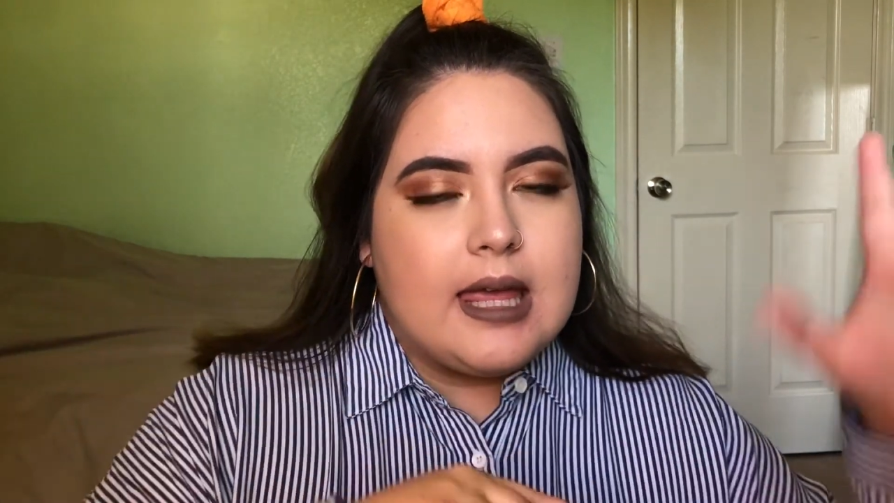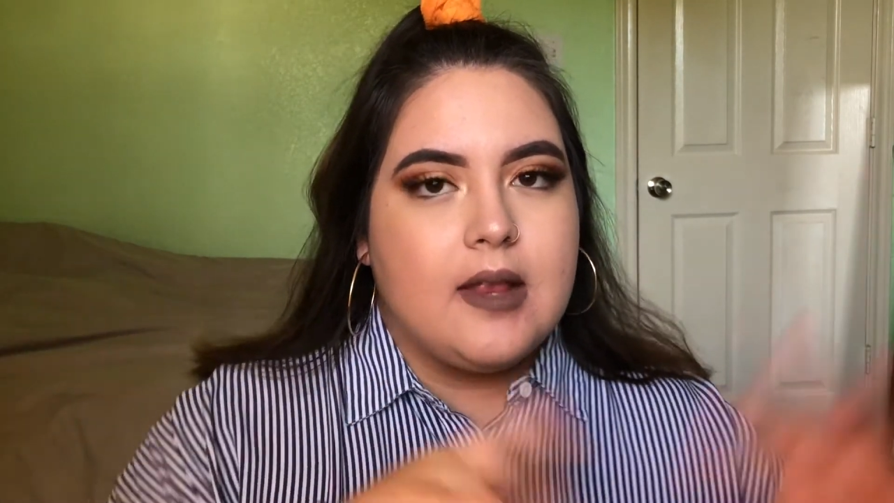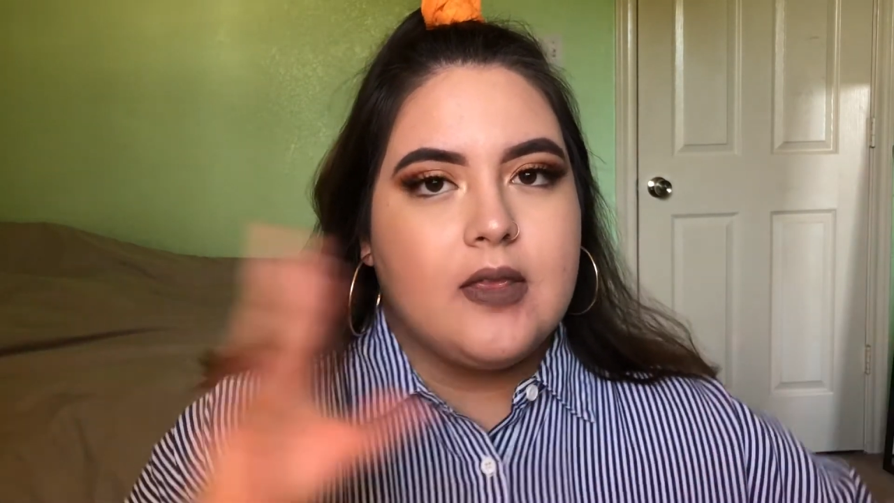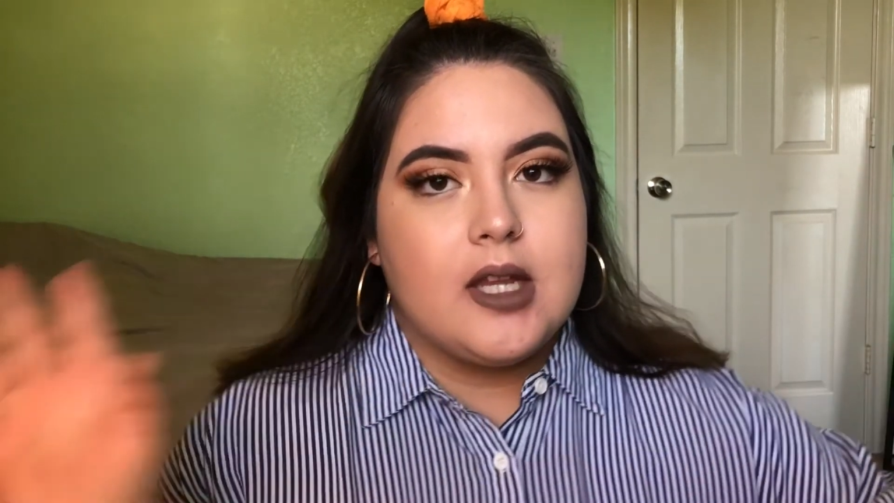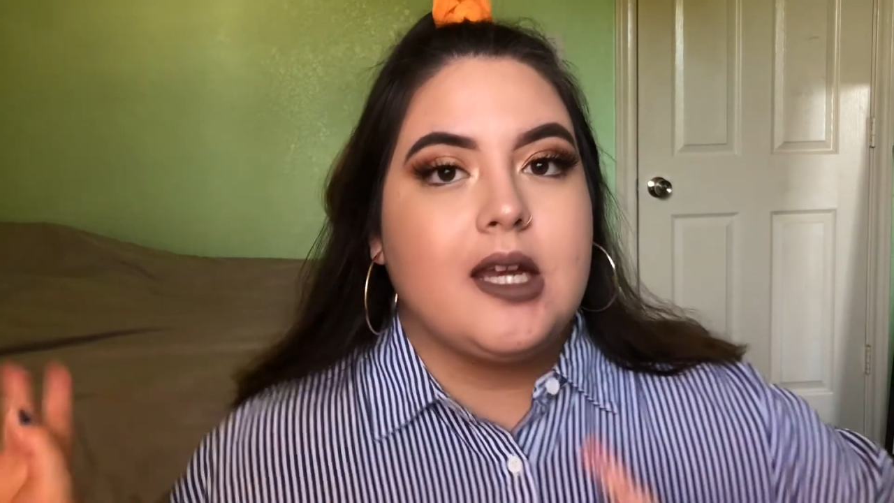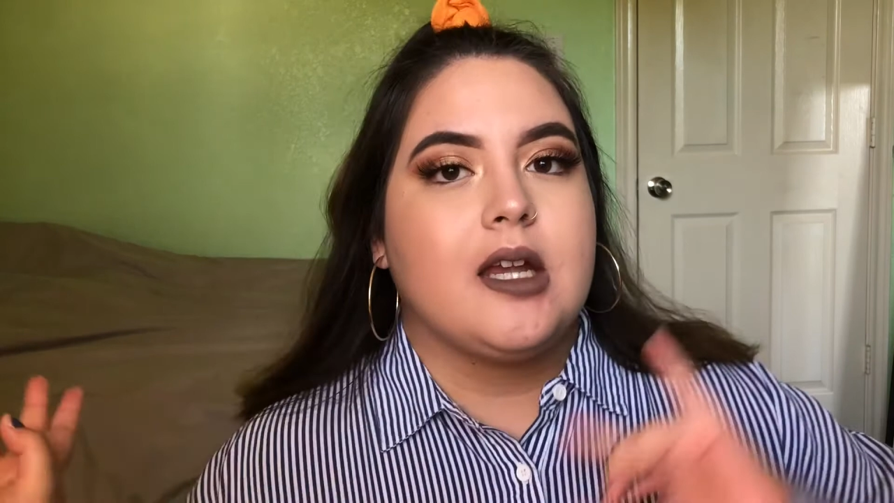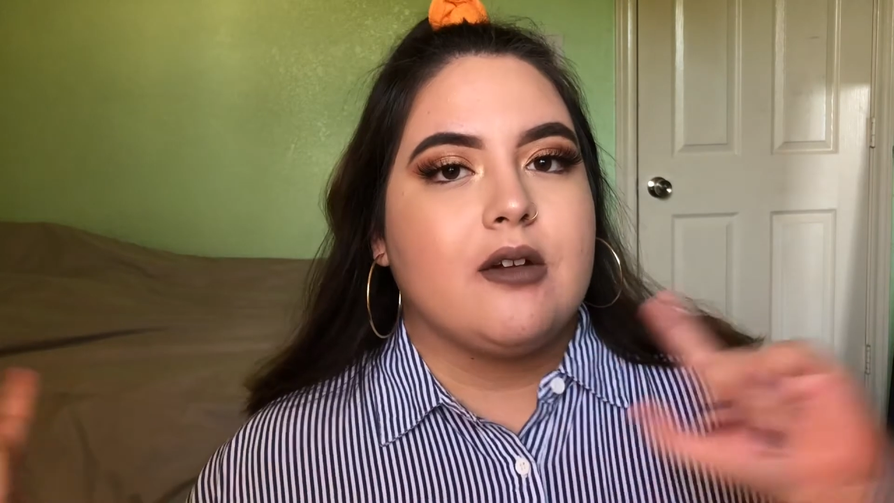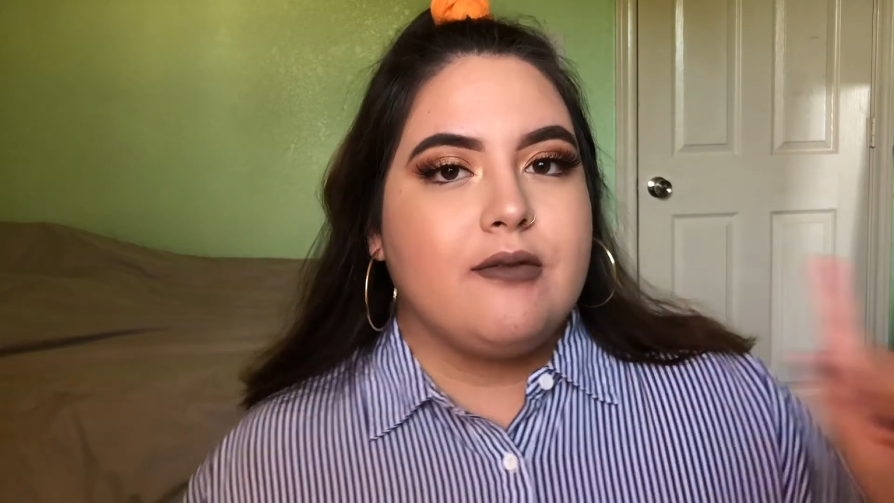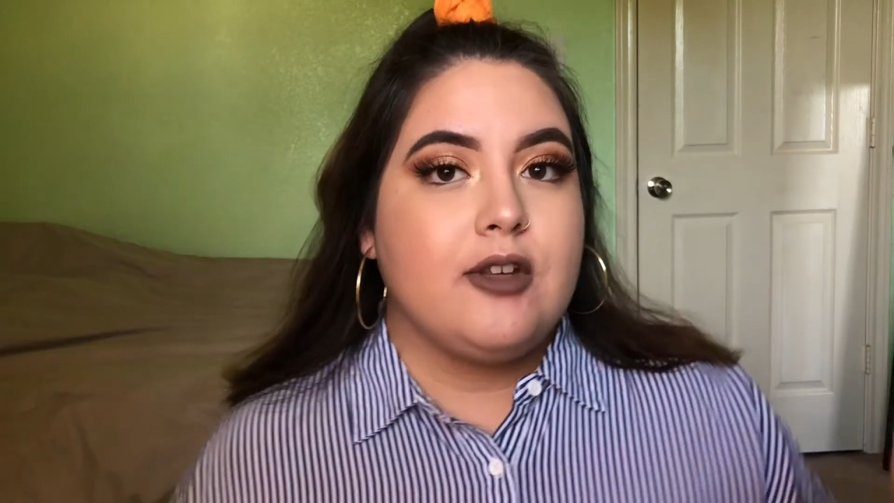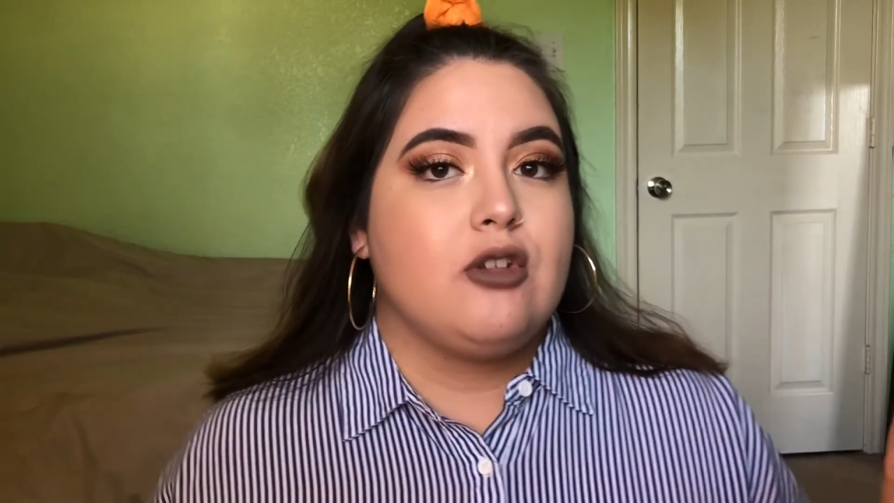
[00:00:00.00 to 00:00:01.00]
in the
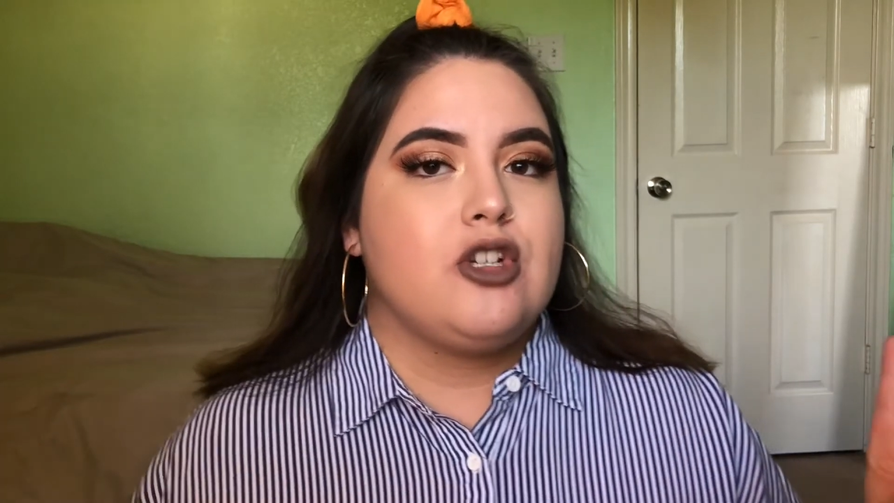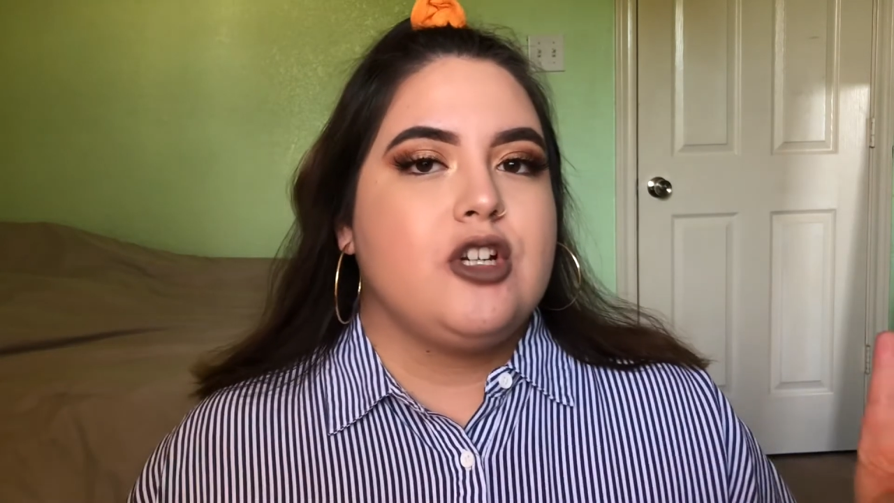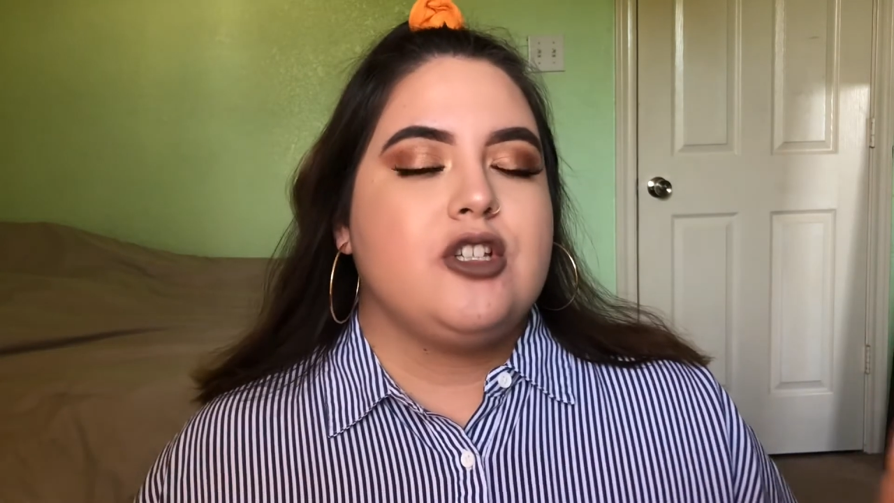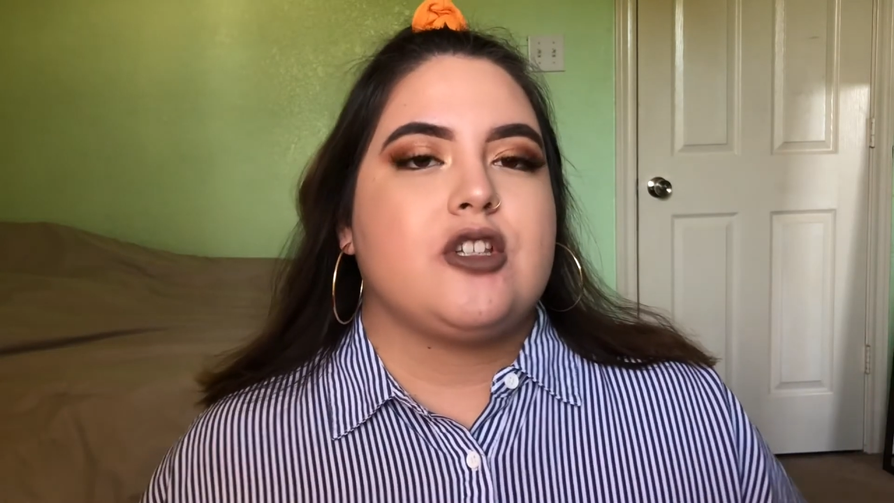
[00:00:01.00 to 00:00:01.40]
near future,